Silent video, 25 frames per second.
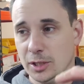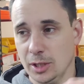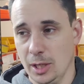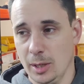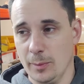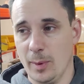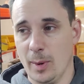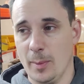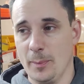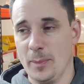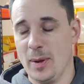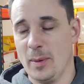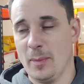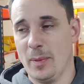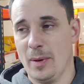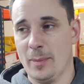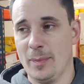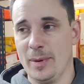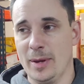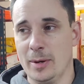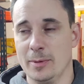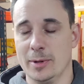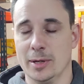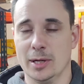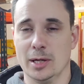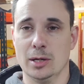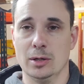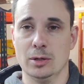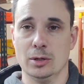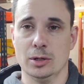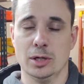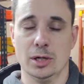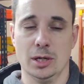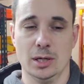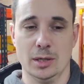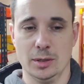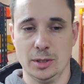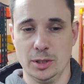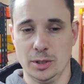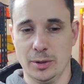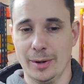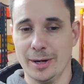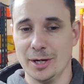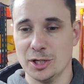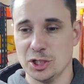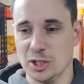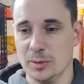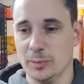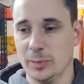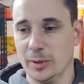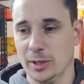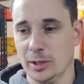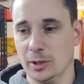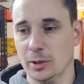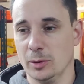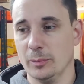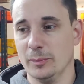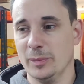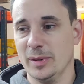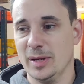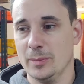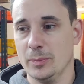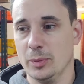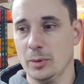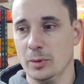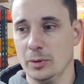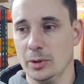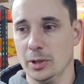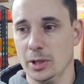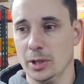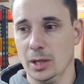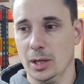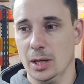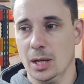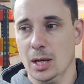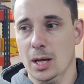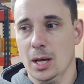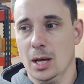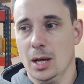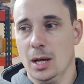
you know, by bit we're going to look at, you know, actually bringing on people that